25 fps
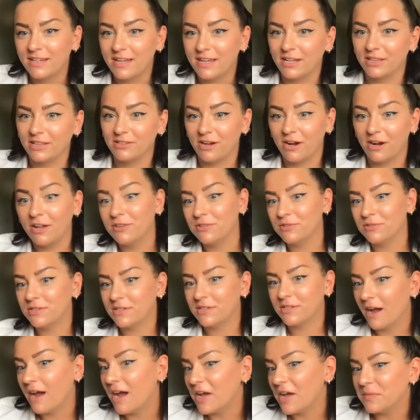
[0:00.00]
And a lot of those
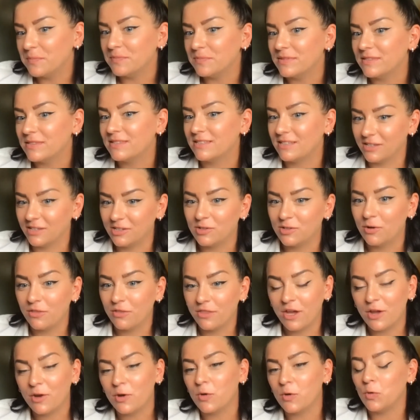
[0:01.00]
times,
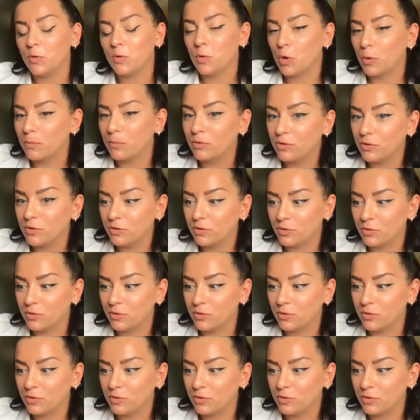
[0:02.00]
that normal